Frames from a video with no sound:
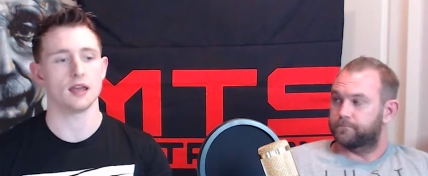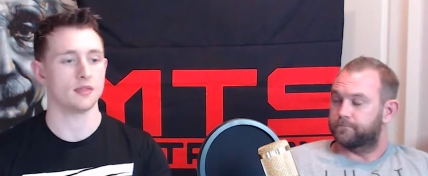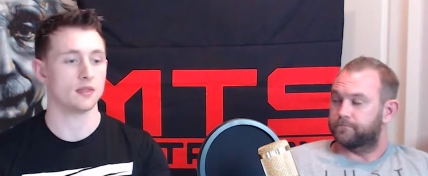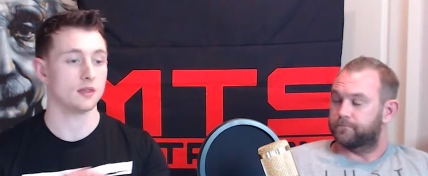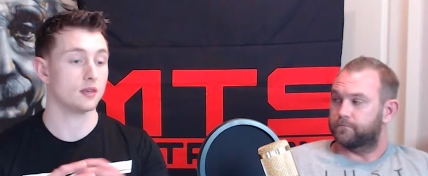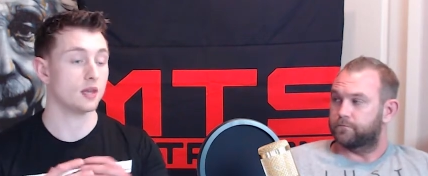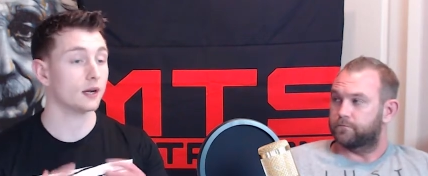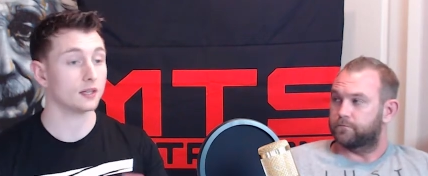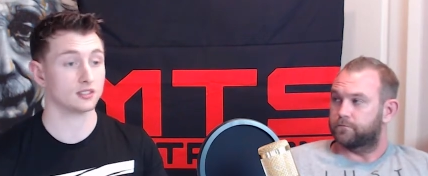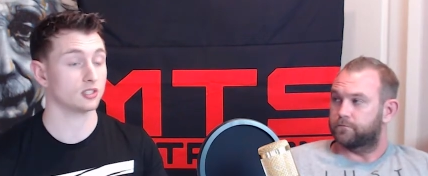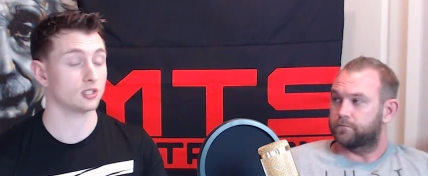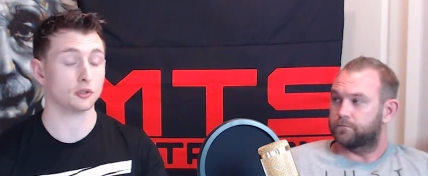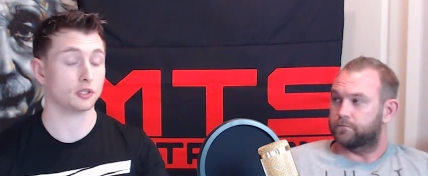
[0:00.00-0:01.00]
Speaker 1: and not
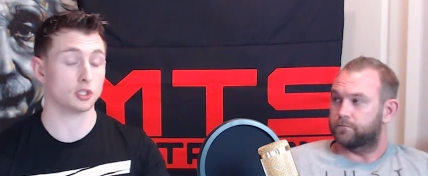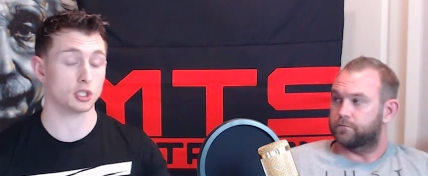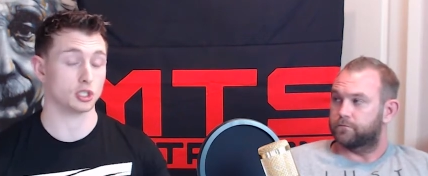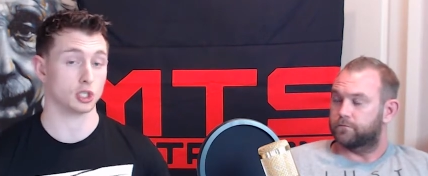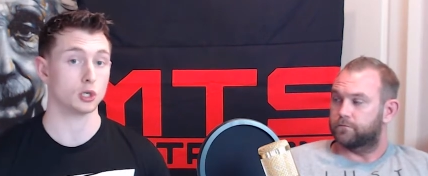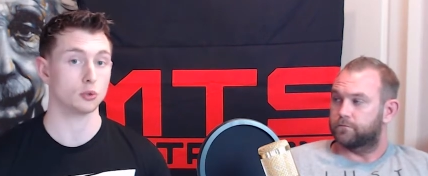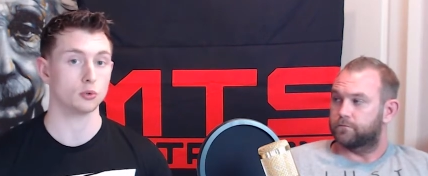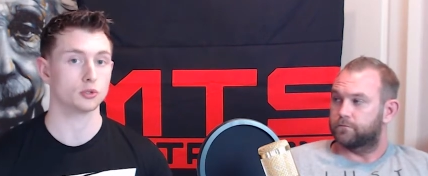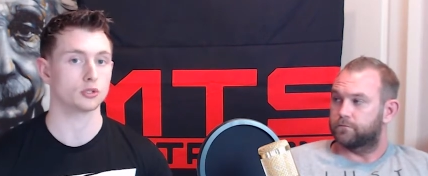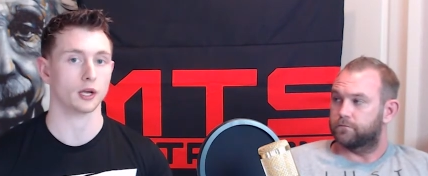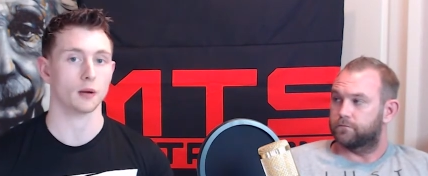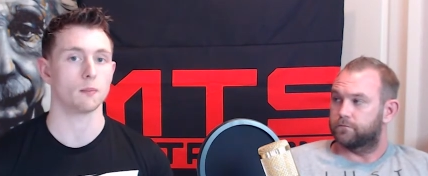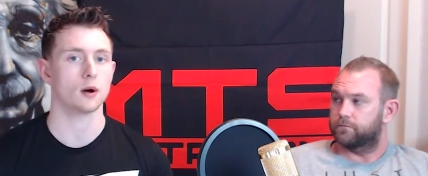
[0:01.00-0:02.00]
necessarily just huge
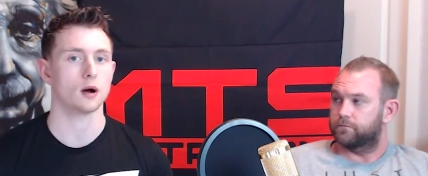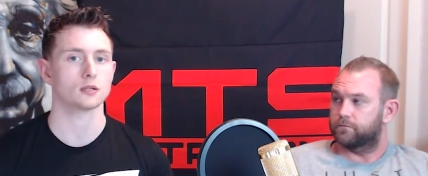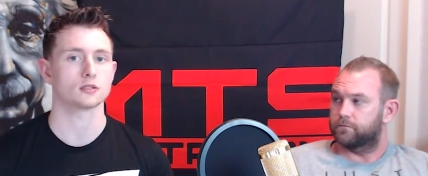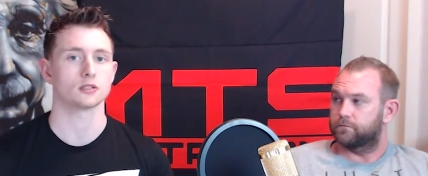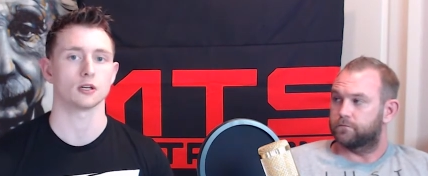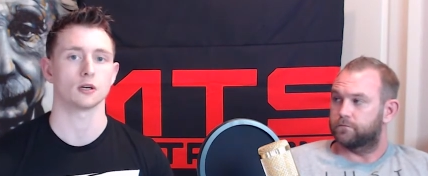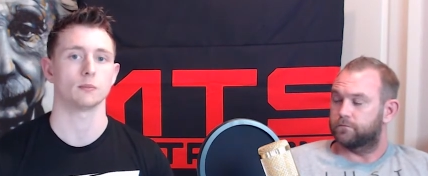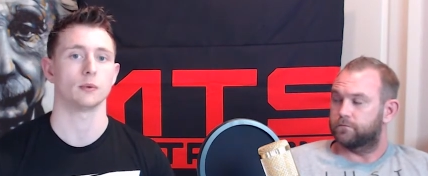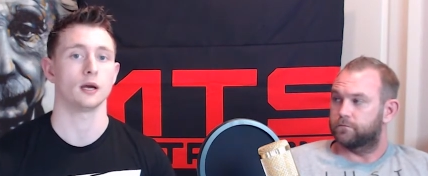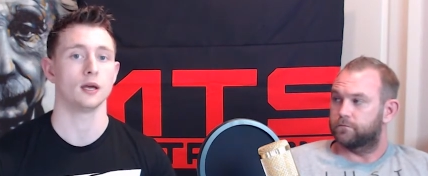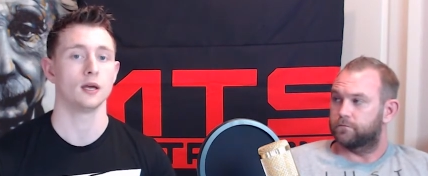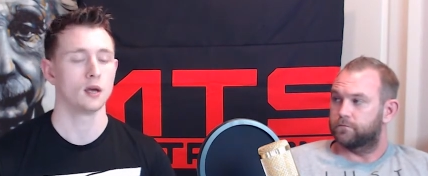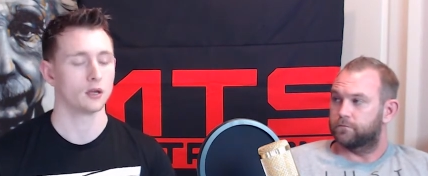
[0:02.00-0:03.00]
like a monster,
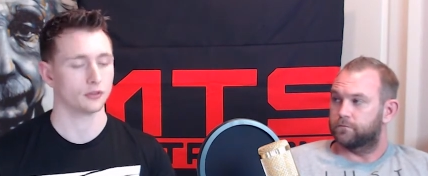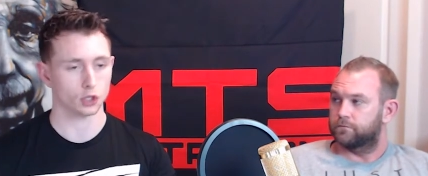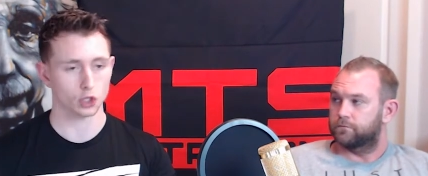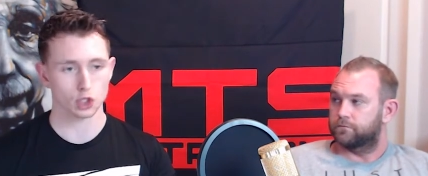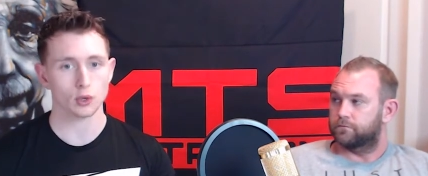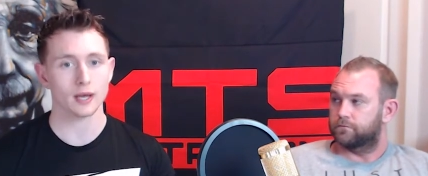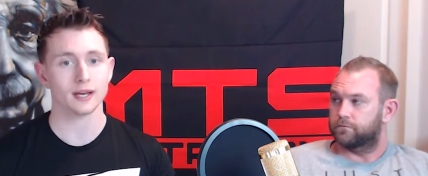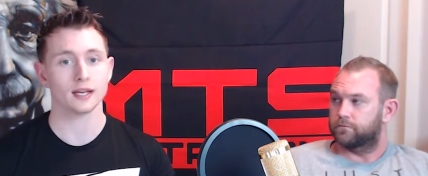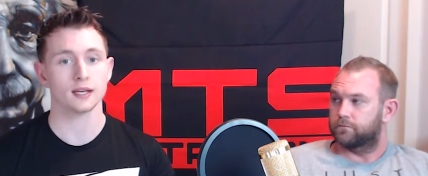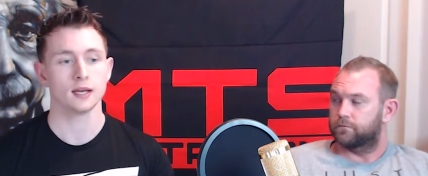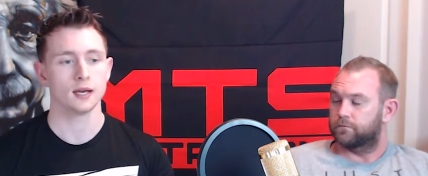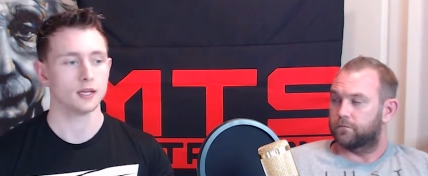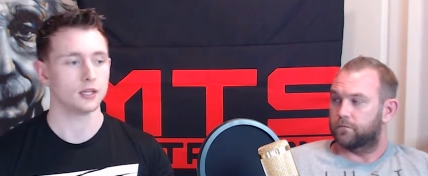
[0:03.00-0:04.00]
but they're shredded,